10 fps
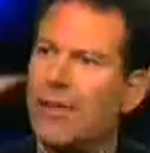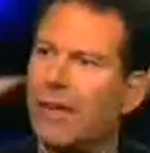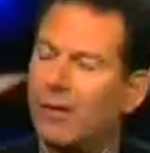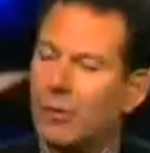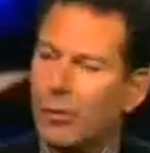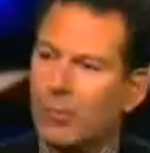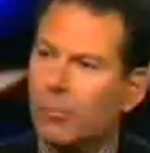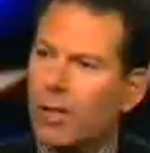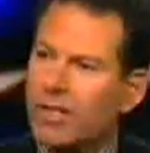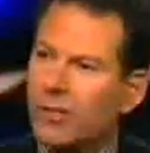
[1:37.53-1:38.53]
They're doing
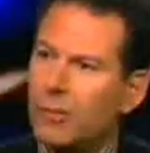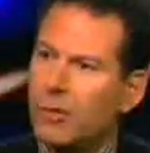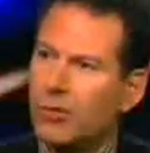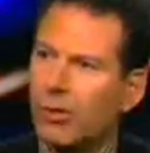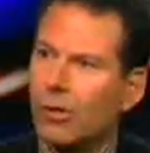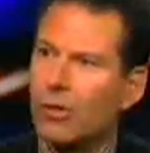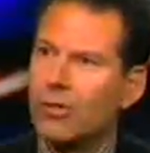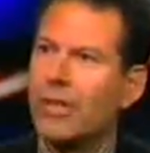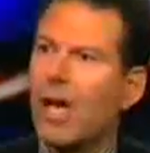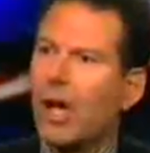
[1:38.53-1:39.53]
presence
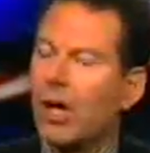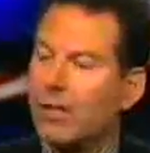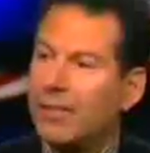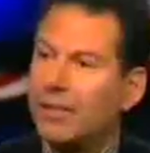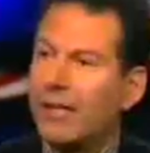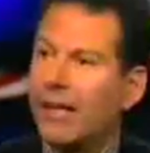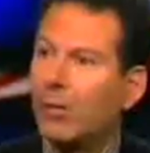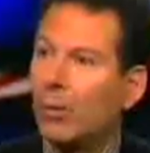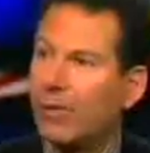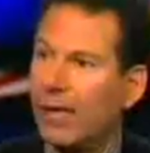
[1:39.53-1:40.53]
patrols, hunting
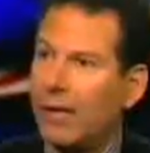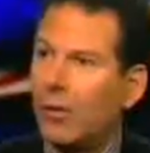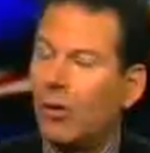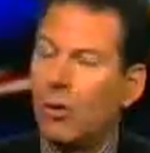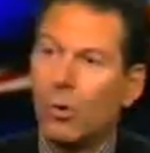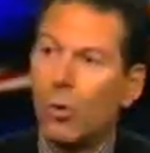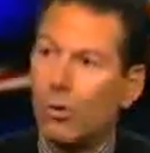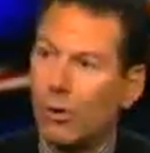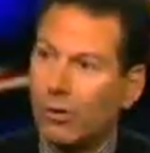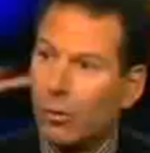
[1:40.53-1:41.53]
down what they call
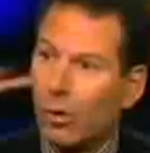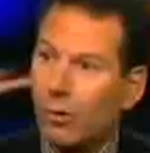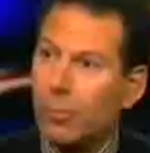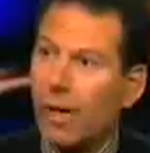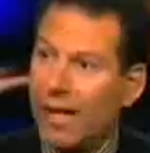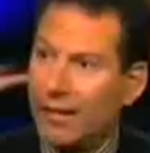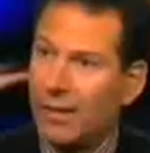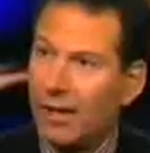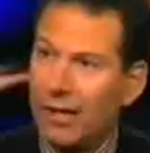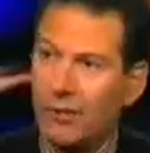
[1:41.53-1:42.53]
quote-unquote bad
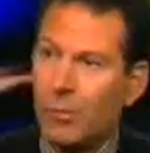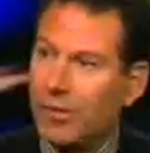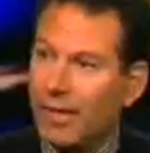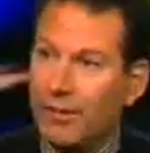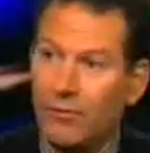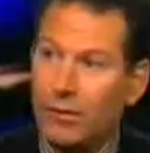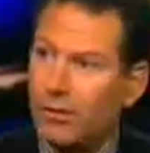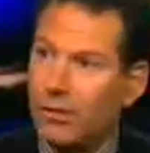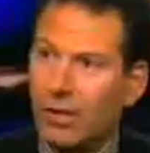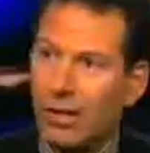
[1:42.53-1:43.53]
guys with night
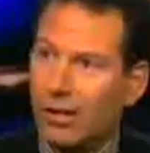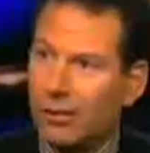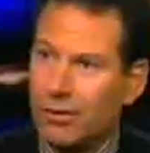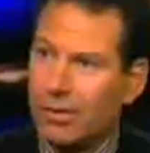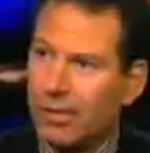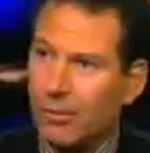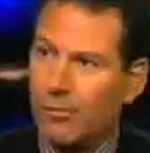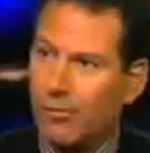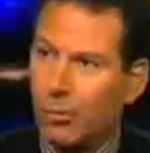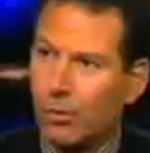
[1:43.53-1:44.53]
vision goggles and
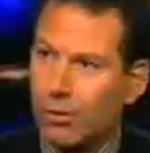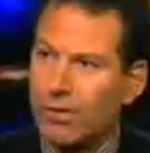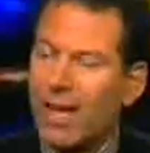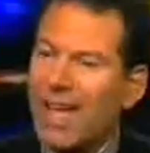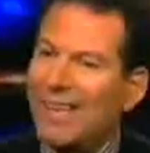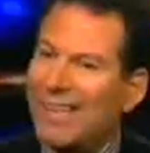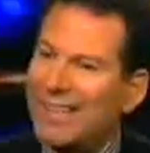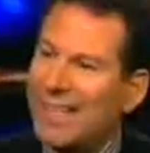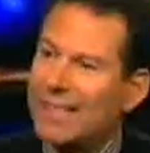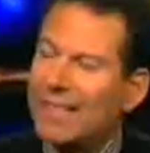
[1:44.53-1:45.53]
M4s. They
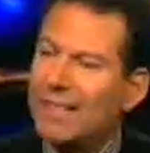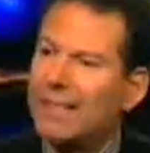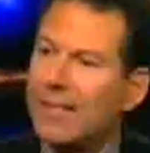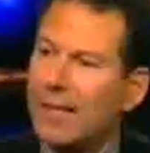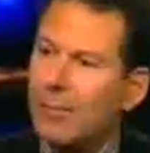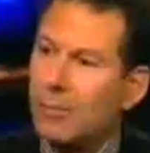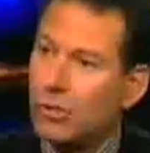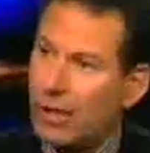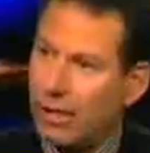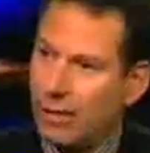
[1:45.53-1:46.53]
say it's the same
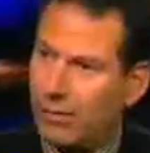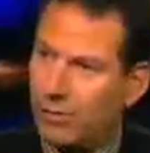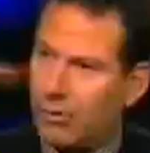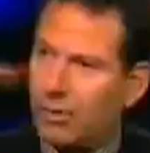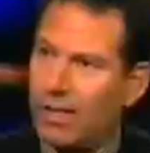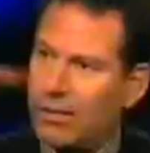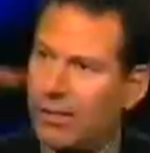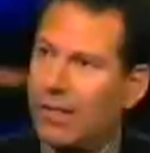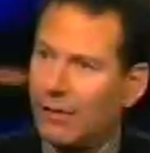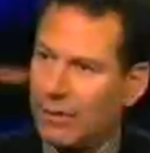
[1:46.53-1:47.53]
challenge as
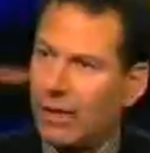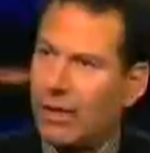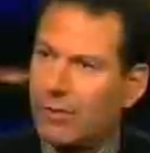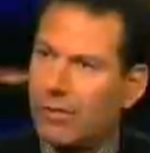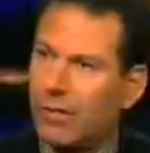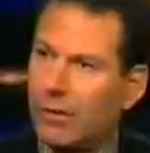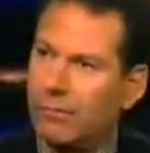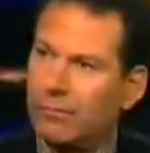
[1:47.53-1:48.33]
in Afghanistan.